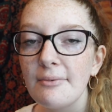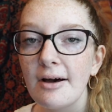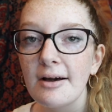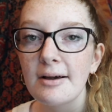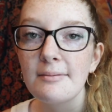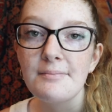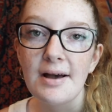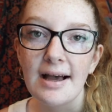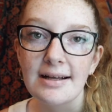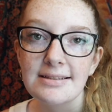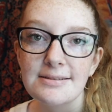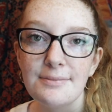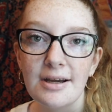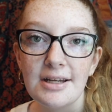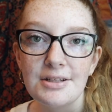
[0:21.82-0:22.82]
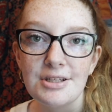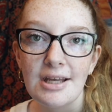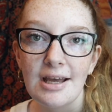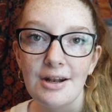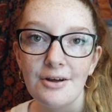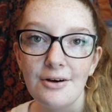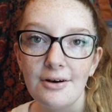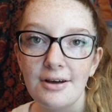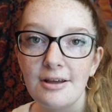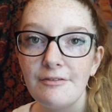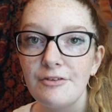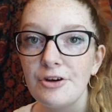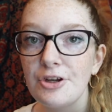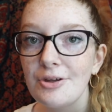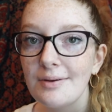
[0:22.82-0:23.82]
welcome back to my channel.
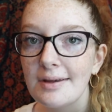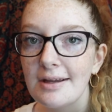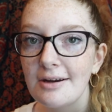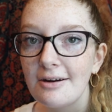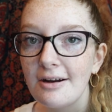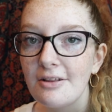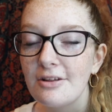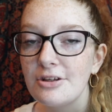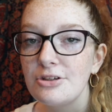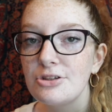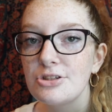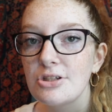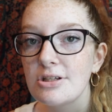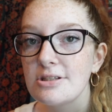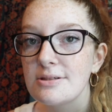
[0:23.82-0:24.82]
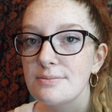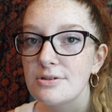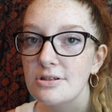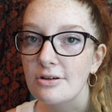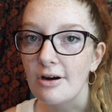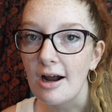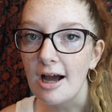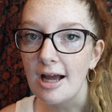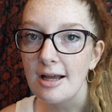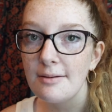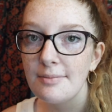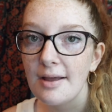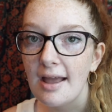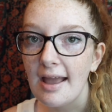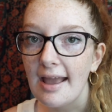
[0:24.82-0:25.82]
If you're new here, then you should
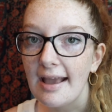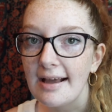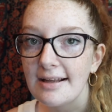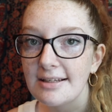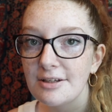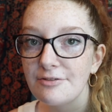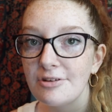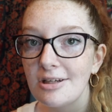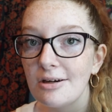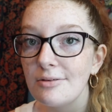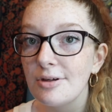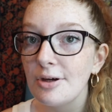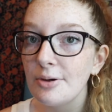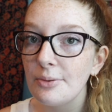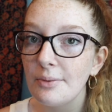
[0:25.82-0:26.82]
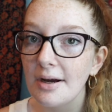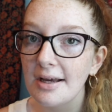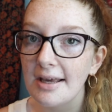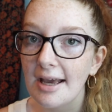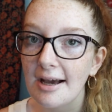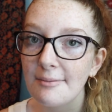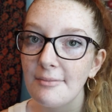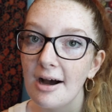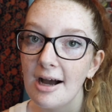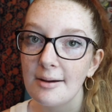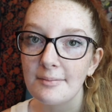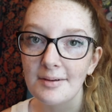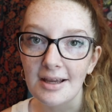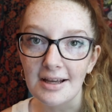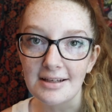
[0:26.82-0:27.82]
subscribe. And if you don't know who I am,
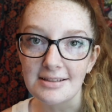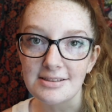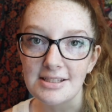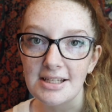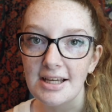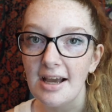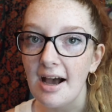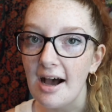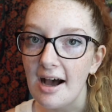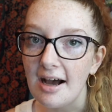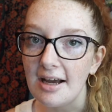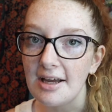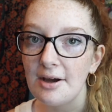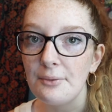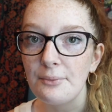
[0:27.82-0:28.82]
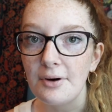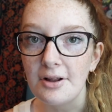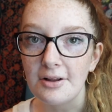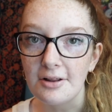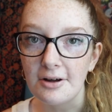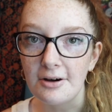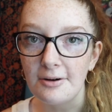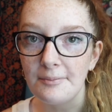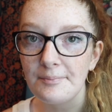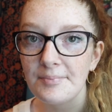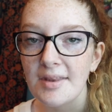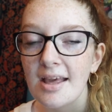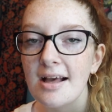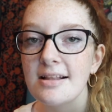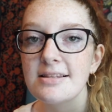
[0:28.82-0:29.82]
I'm Casey. Hi, welcome.
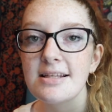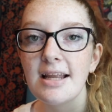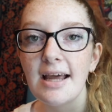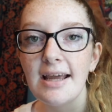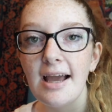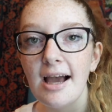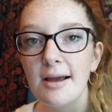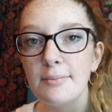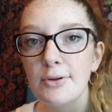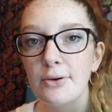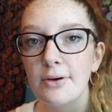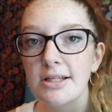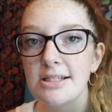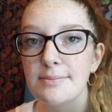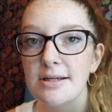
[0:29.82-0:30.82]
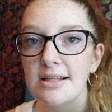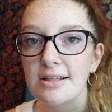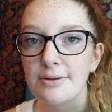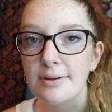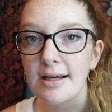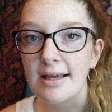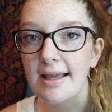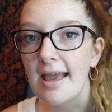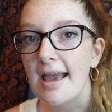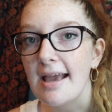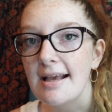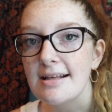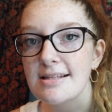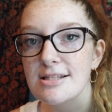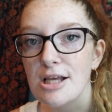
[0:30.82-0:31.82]
Today I'm going to be doing
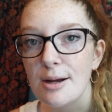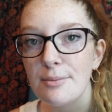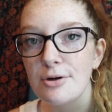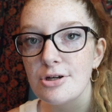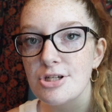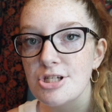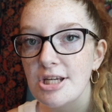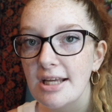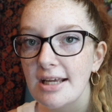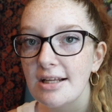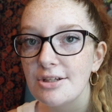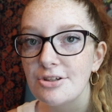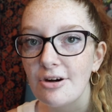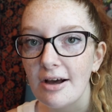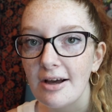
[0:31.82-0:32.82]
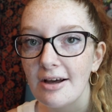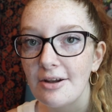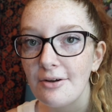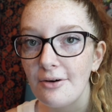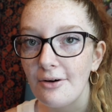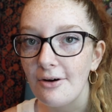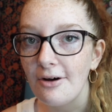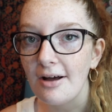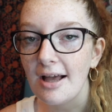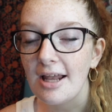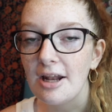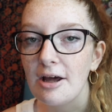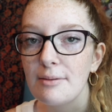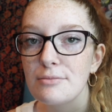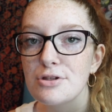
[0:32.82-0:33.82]
a summer Shein try-on haul,
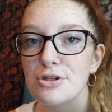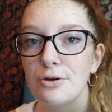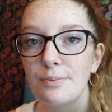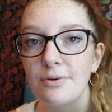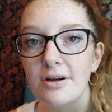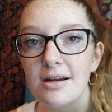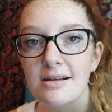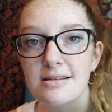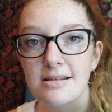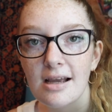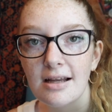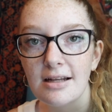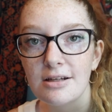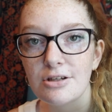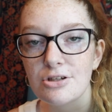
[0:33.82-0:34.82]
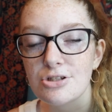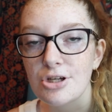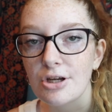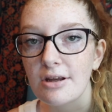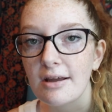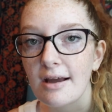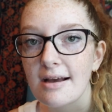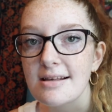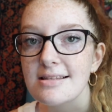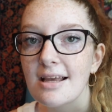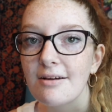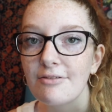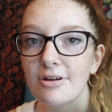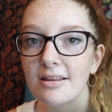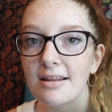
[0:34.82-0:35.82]
and I'm super excited to show you guys
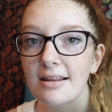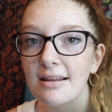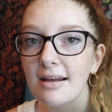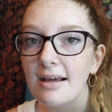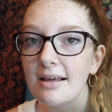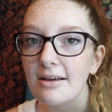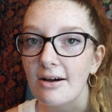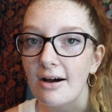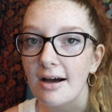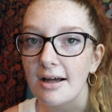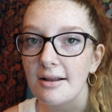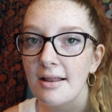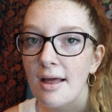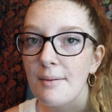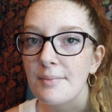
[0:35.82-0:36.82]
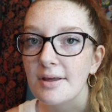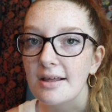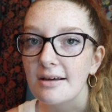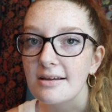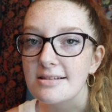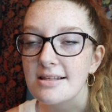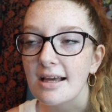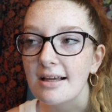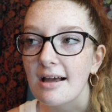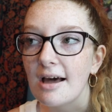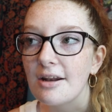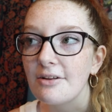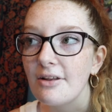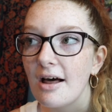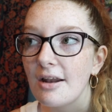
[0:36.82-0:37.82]
everything that I got because I
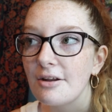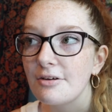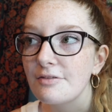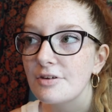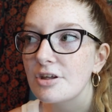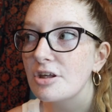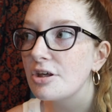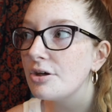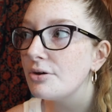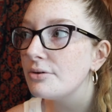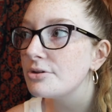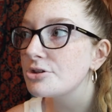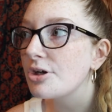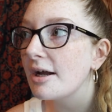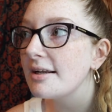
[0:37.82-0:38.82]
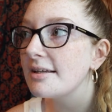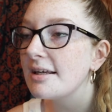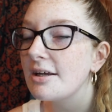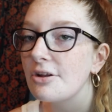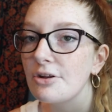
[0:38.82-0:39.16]
got a lot of cute, trendy